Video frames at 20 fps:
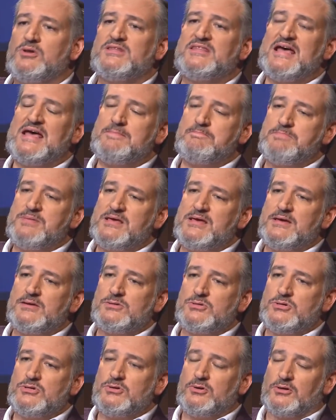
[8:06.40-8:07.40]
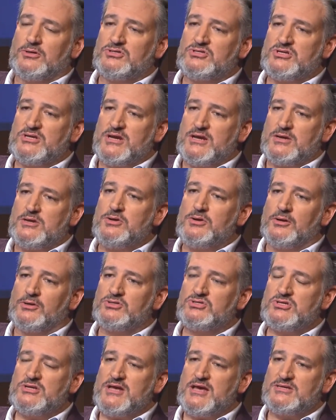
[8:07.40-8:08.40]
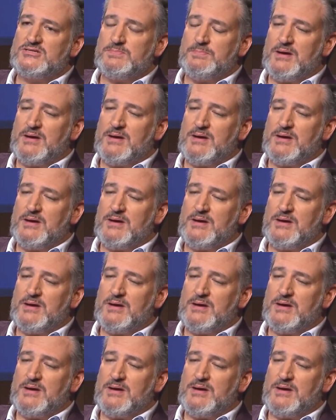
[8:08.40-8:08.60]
that be in New York City? New York City has a